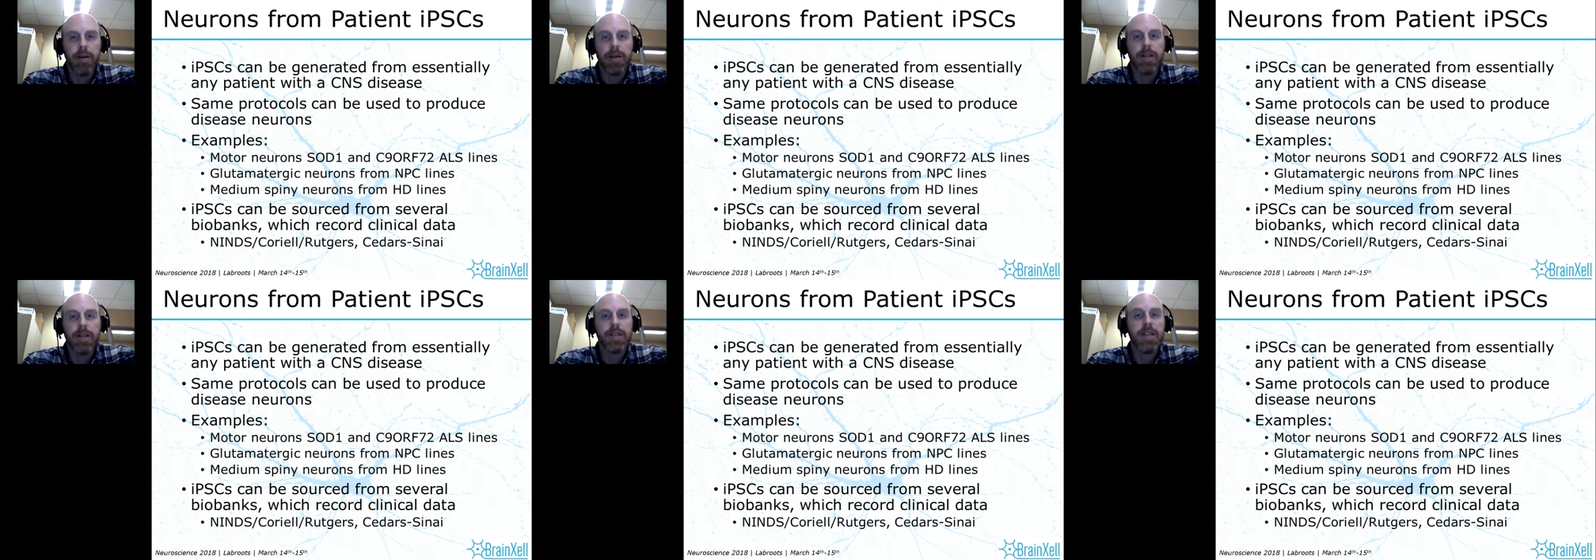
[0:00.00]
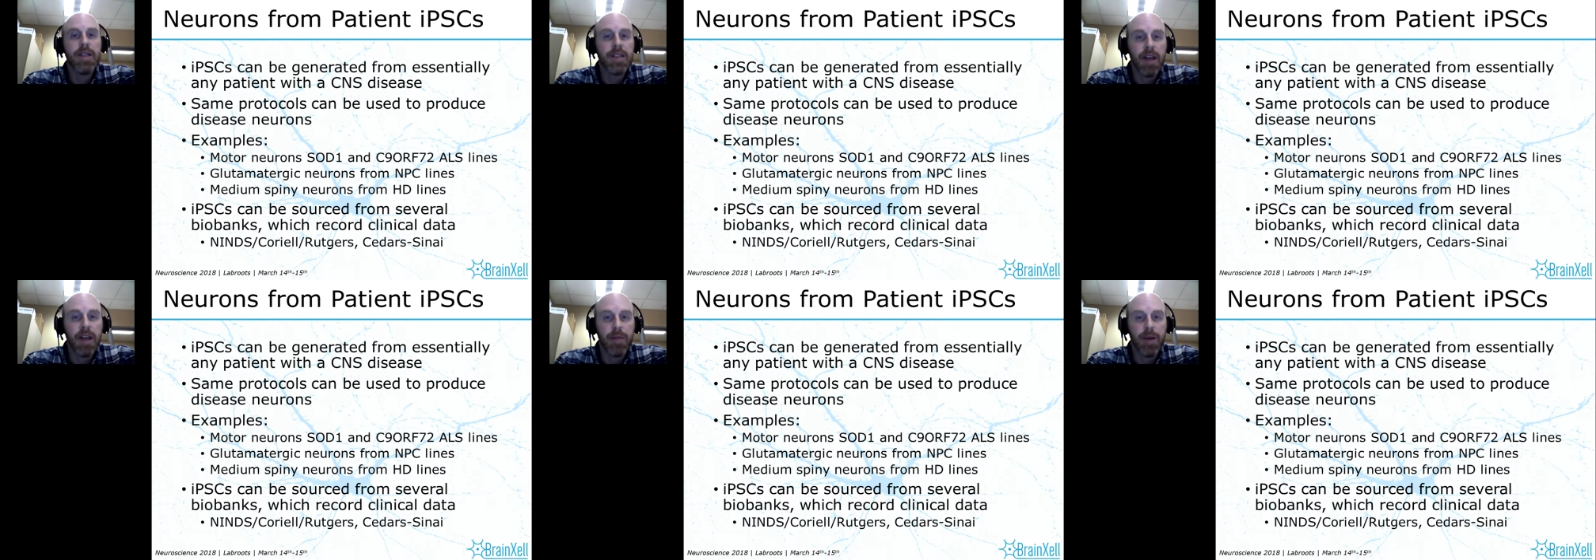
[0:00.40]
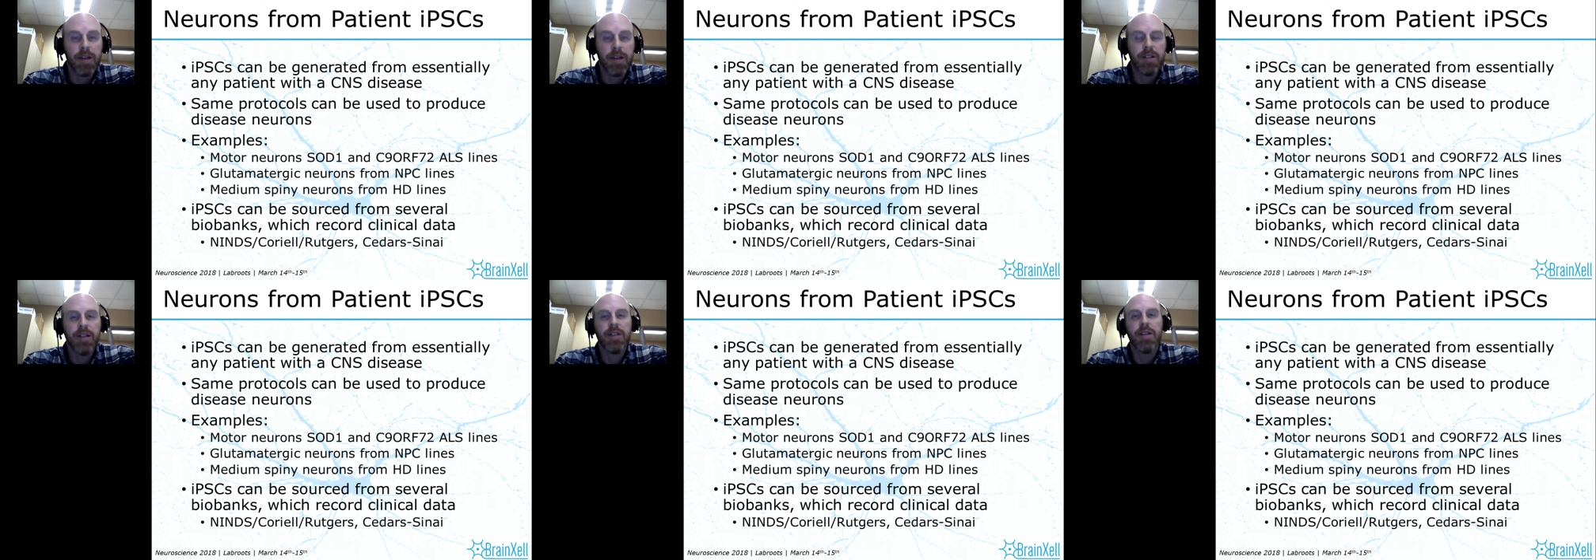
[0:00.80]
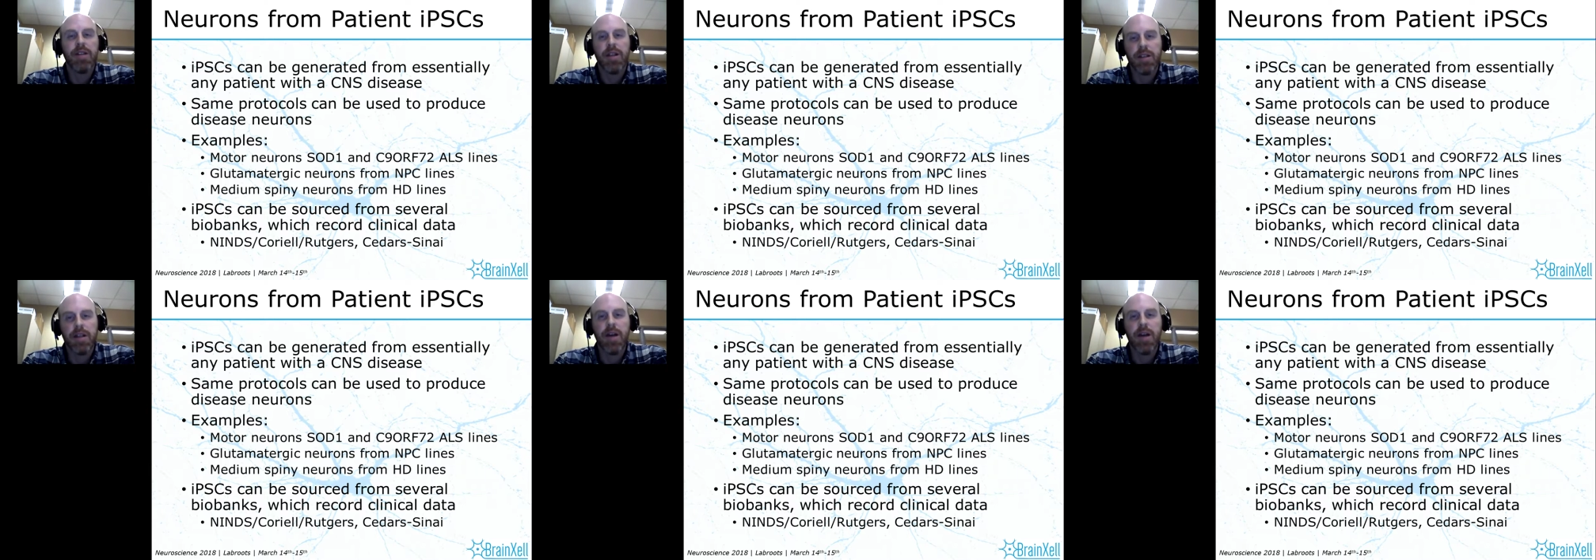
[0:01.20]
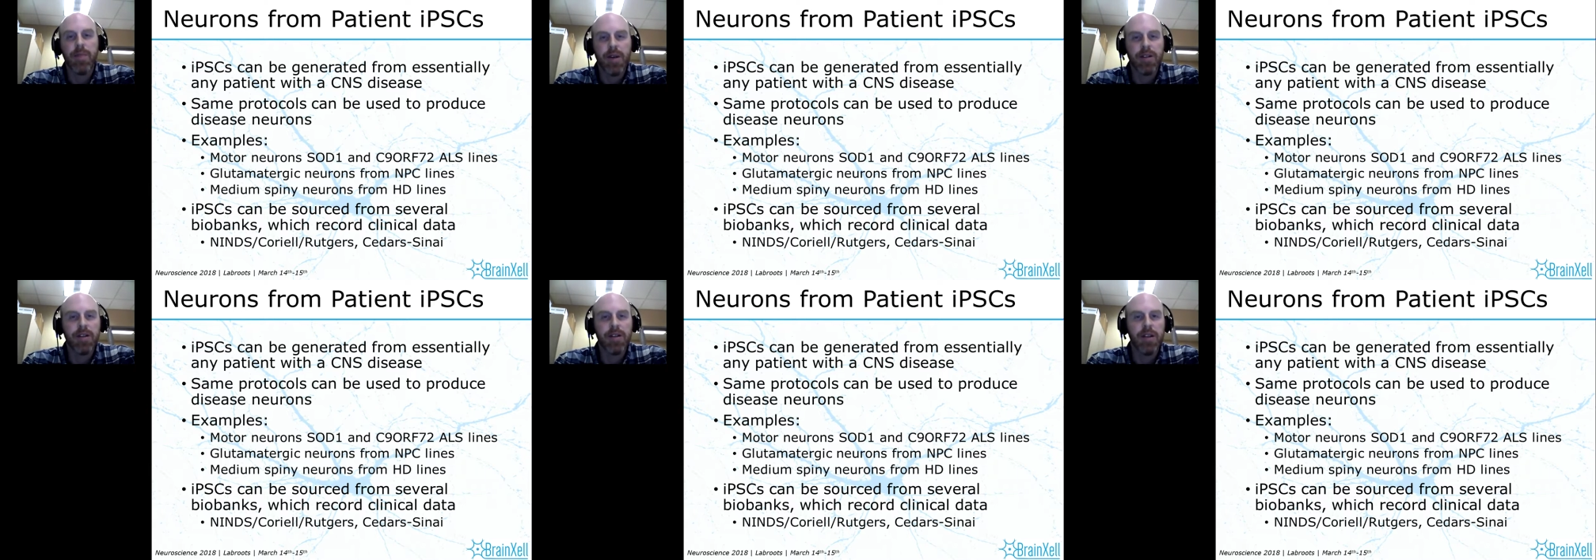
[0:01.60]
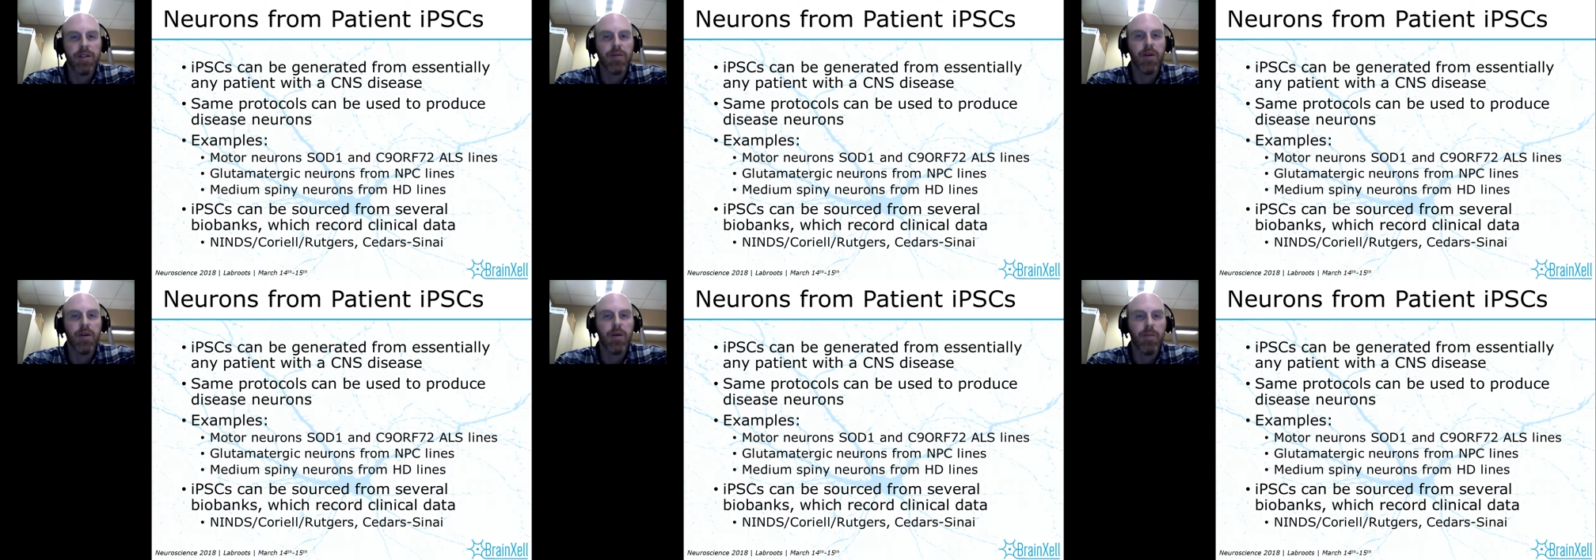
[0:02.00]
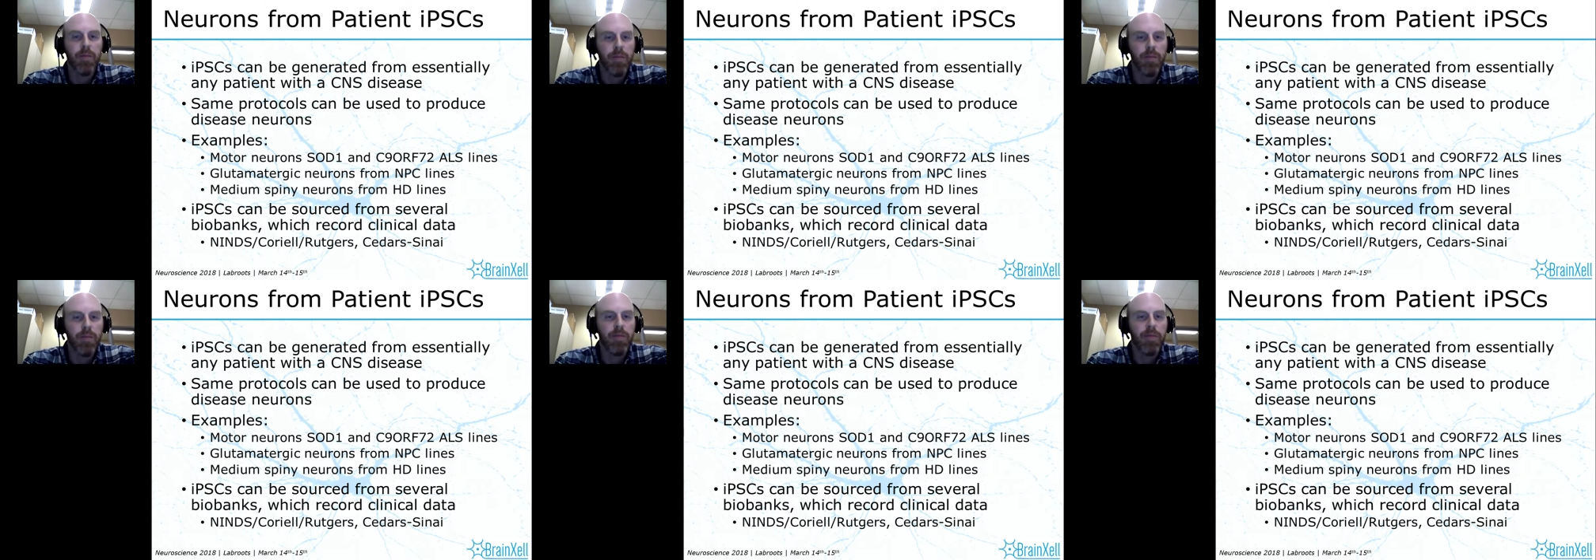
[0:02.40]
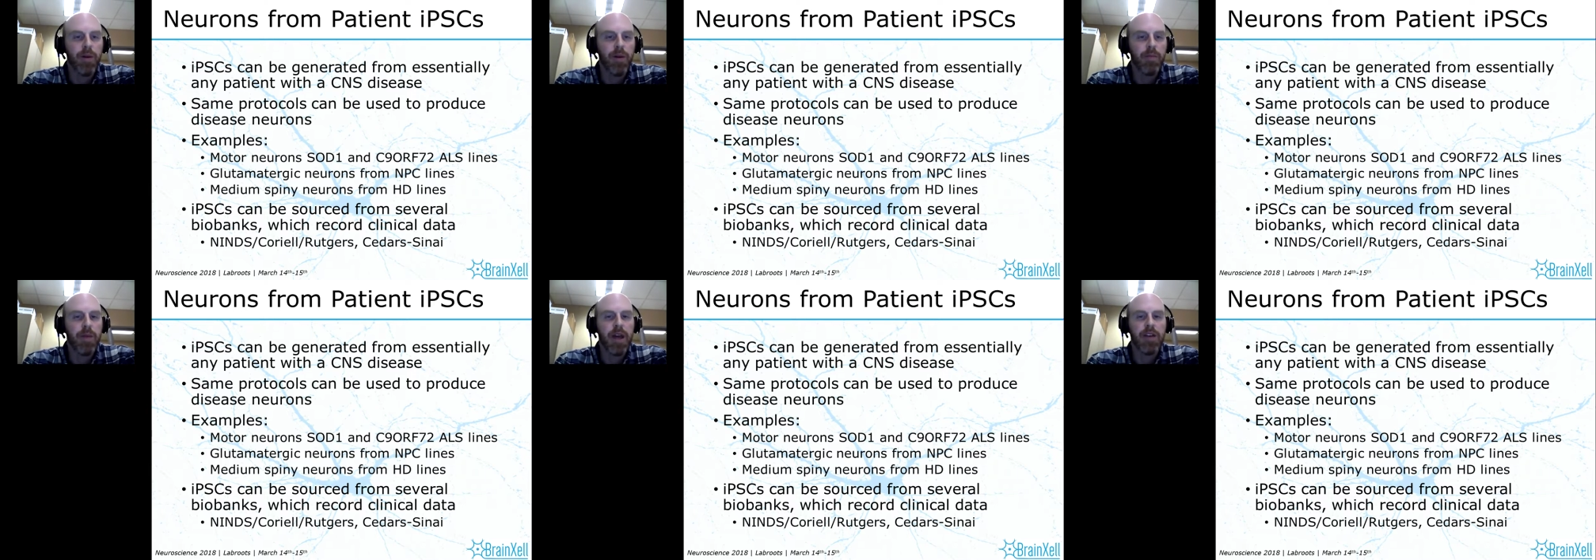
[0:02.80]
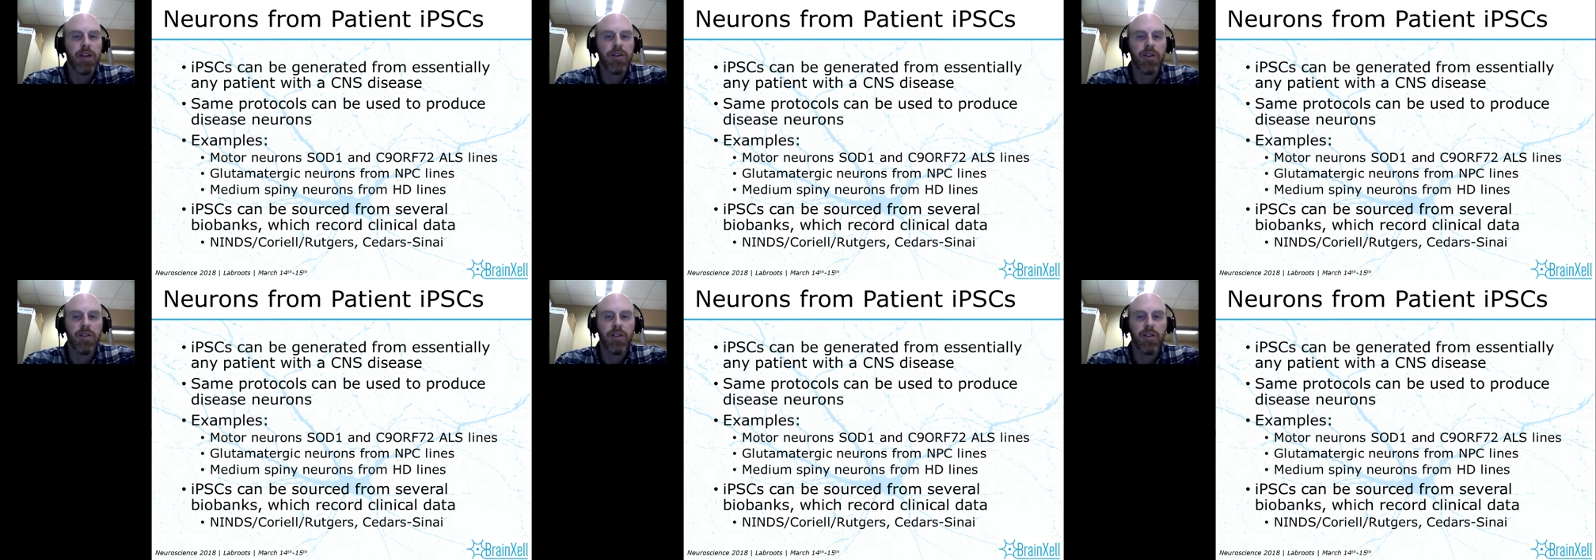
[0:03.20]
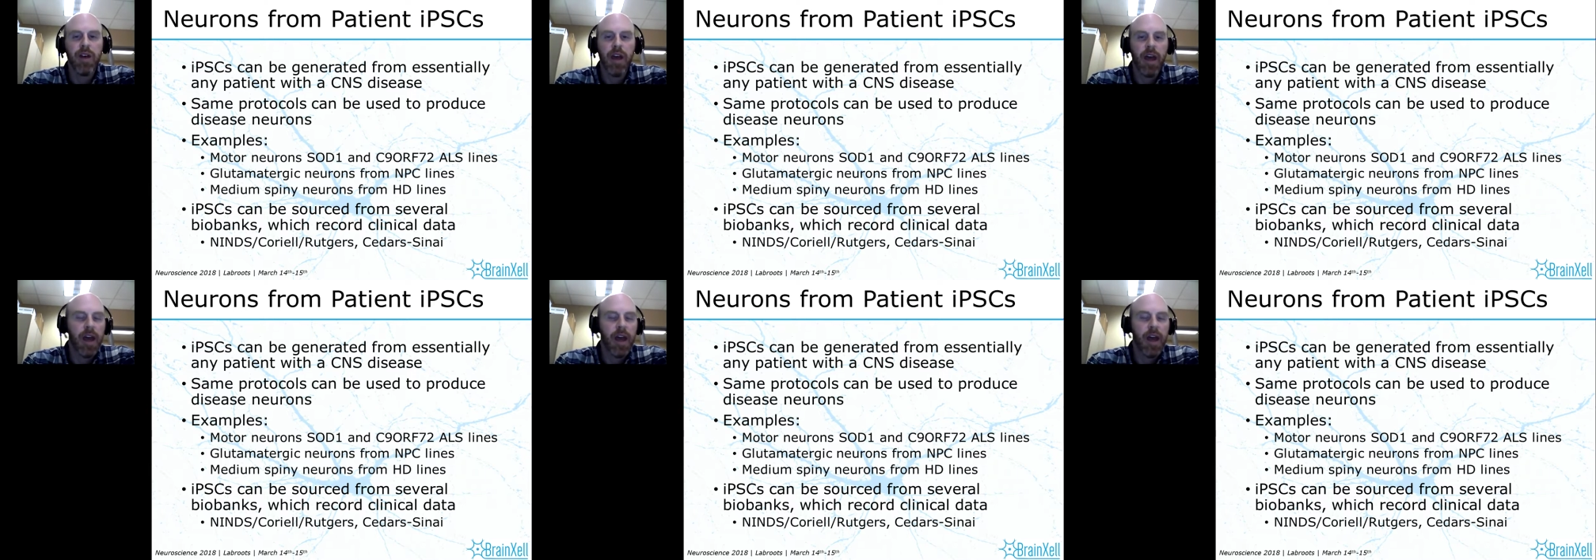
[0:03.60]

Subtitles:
disease iPSCs, that is iPSCs from patients.